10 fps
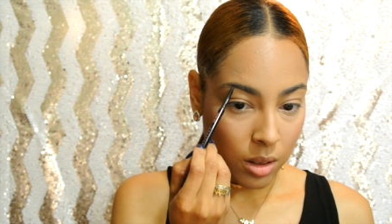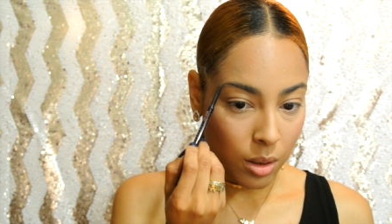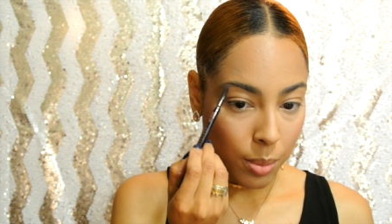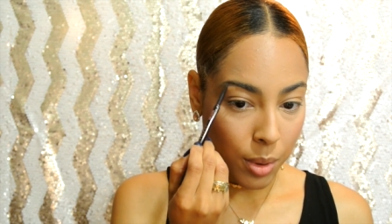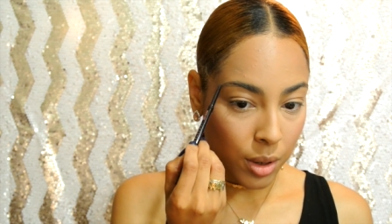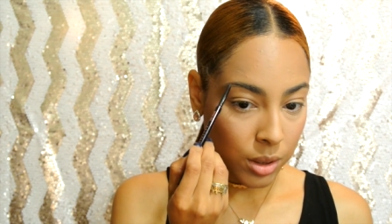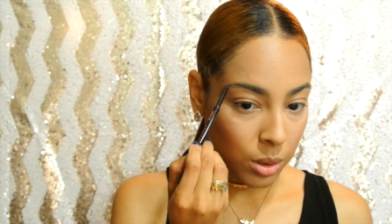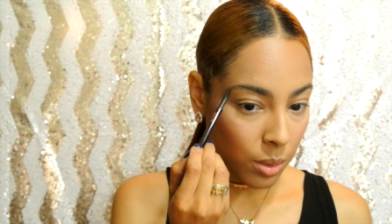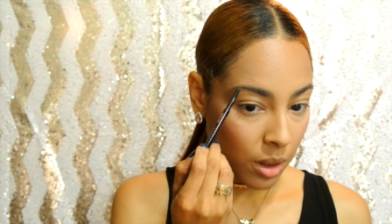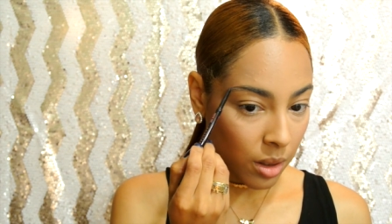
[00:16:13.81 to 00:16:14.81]
the parts
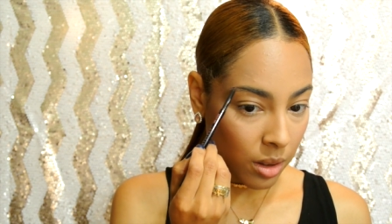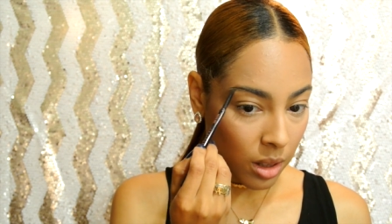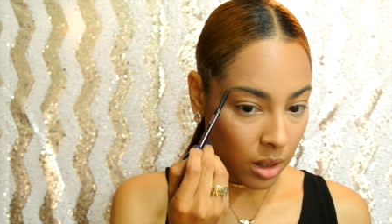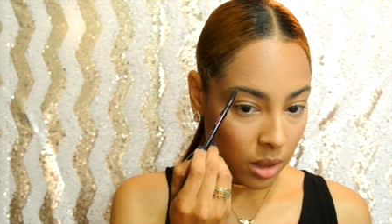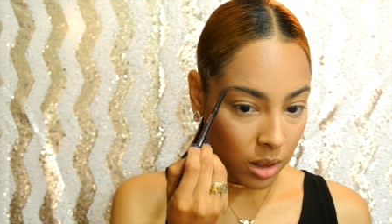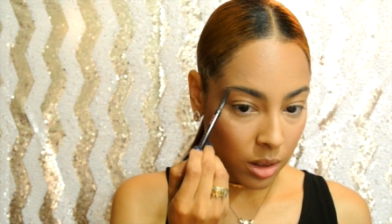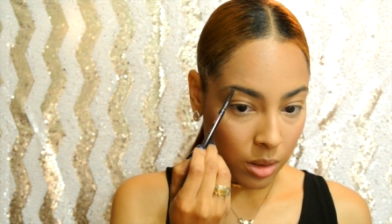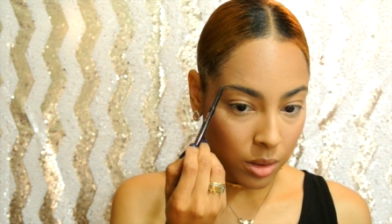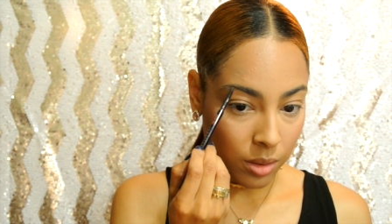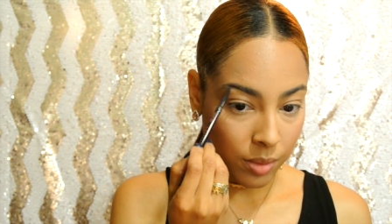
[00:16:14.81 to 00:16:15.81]
where they look a
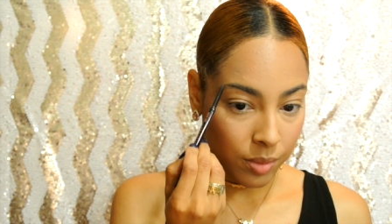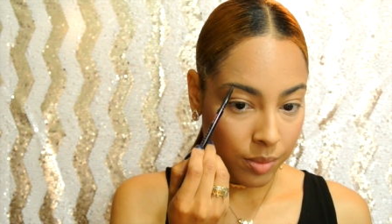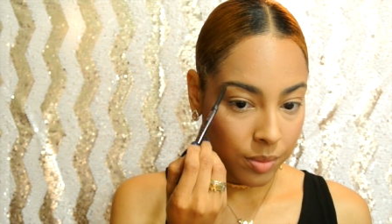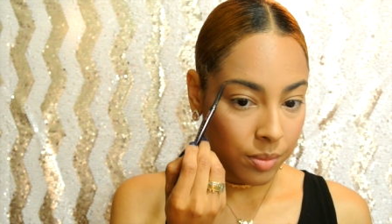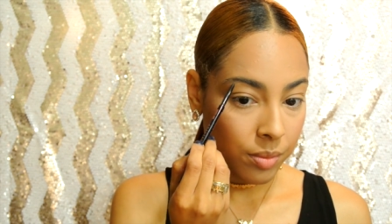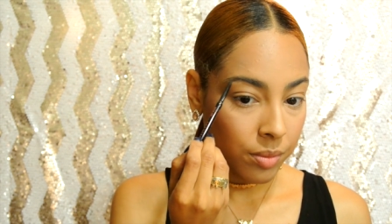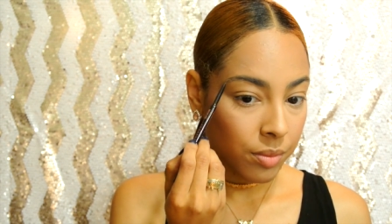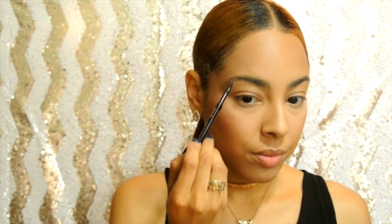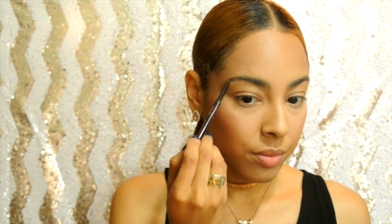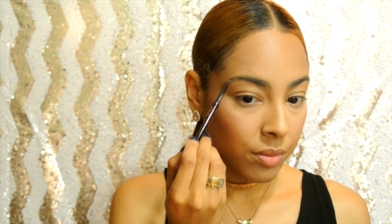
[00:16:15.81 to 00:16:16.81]
little,
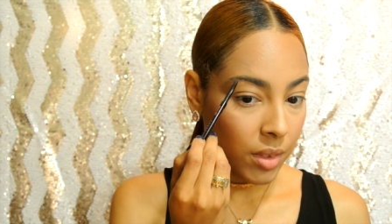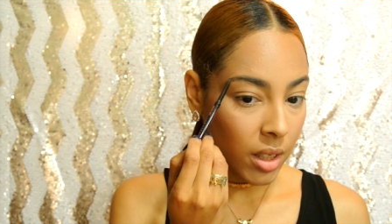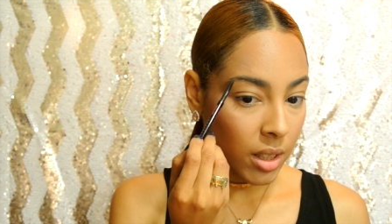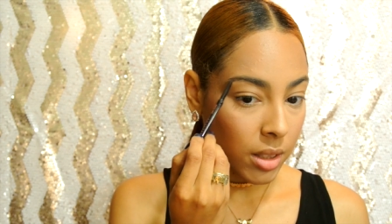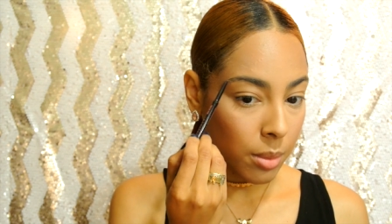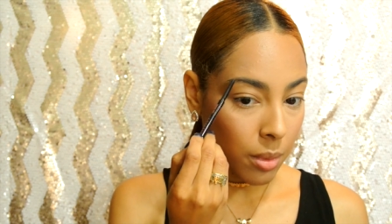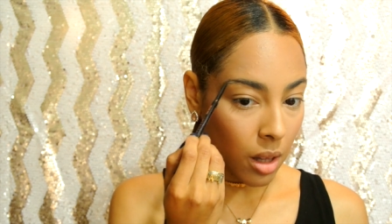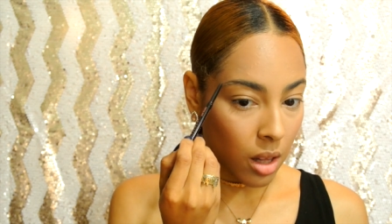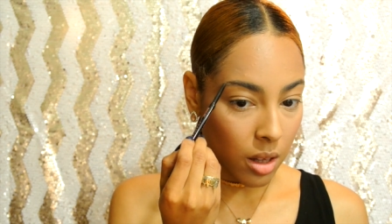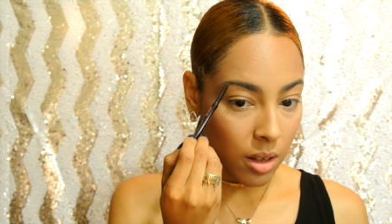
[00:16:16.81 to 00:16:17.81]
they need some
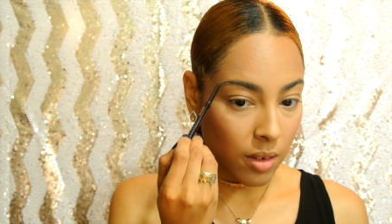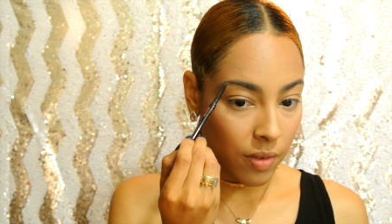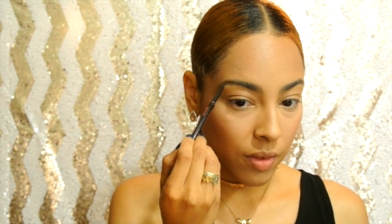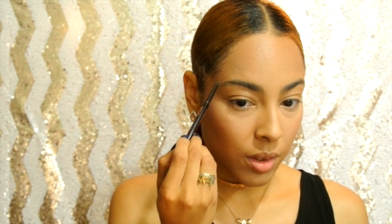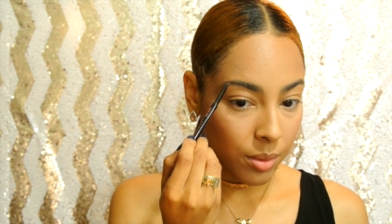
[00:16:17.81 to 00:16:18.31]
live.